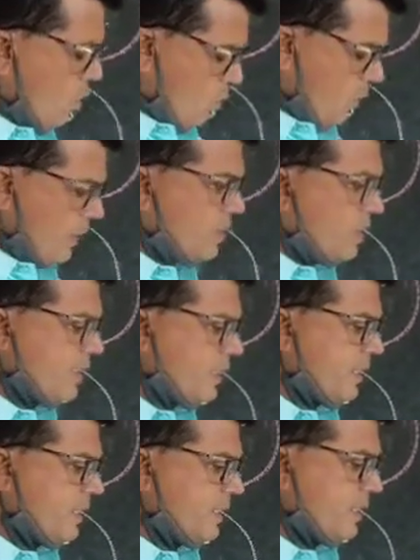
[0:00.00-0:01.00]

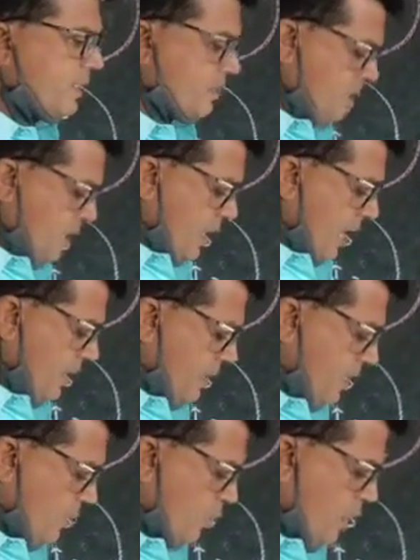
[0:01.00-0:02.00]
130 degrees, and
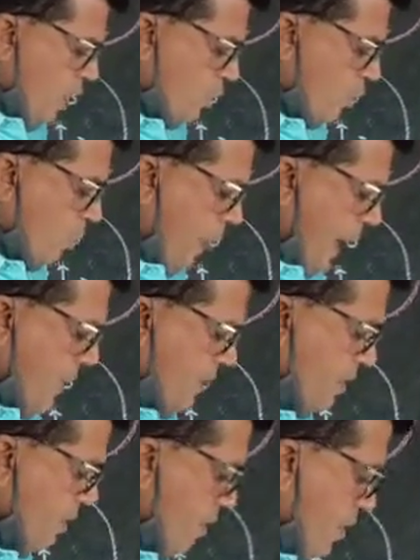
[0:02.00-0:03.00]
then we have to find
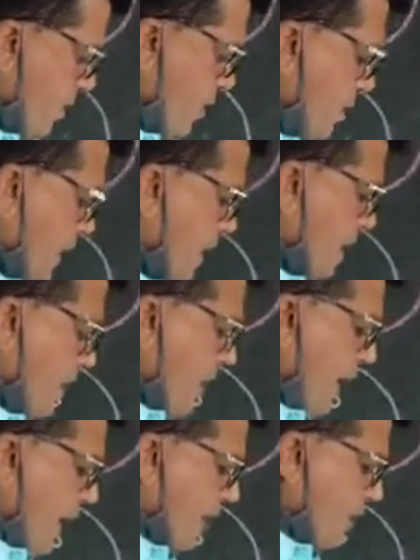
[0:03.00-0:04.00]

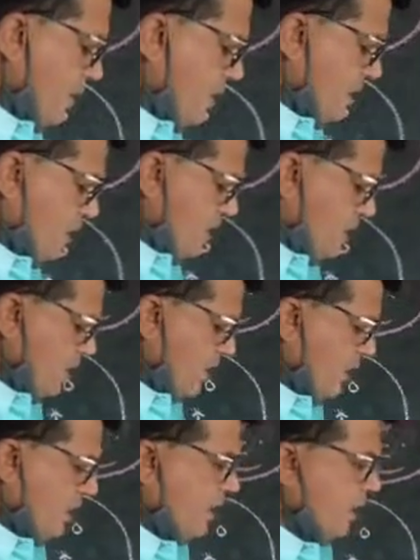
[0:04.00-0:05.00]
their angle
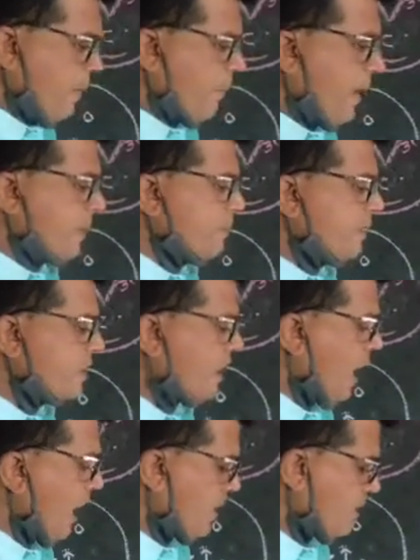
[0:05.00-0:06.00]
my measure
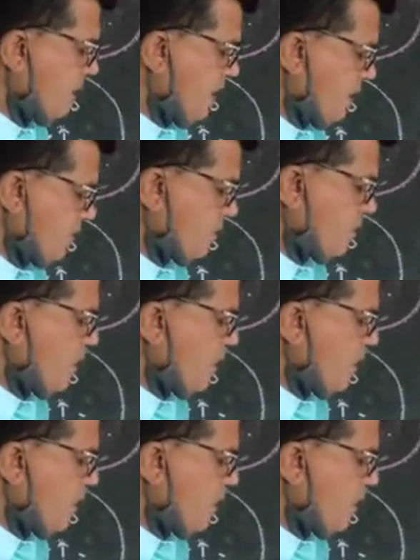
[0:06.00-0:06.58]
RTS.